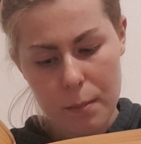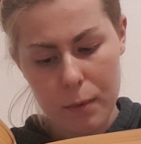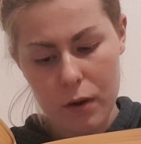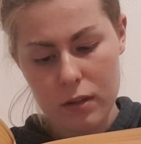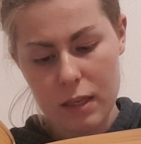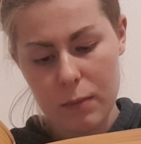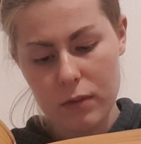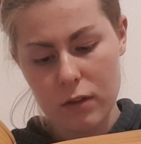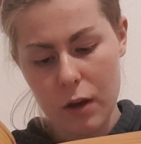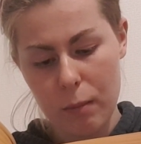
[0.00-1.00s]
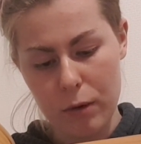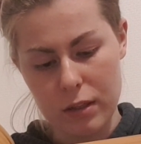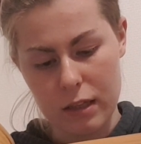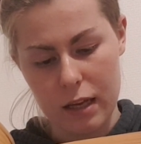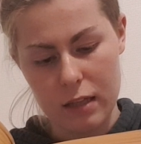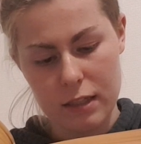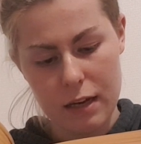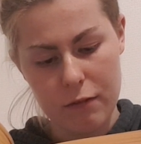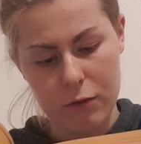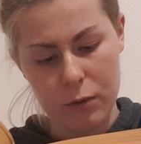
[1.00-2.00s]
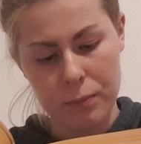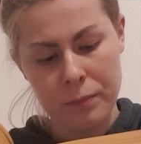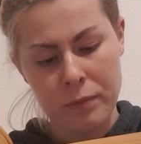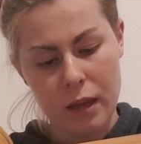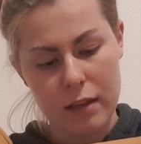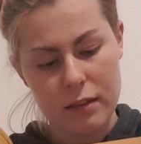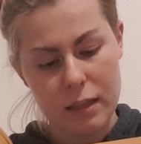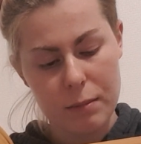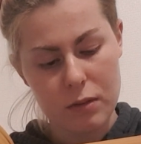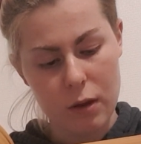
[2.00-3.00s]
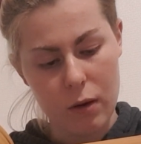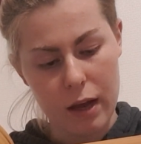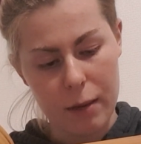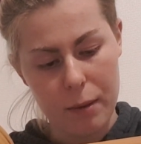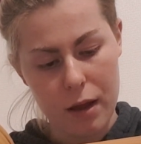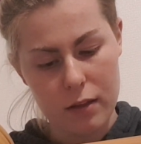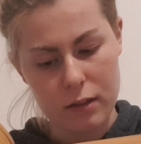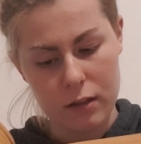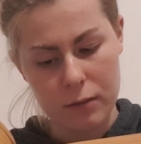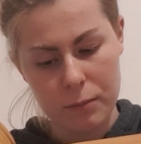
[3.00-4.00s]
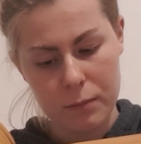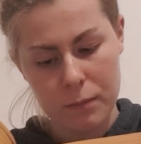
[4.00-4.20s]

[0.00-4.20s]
because he was so pretty and cheerful and seemed so like a person.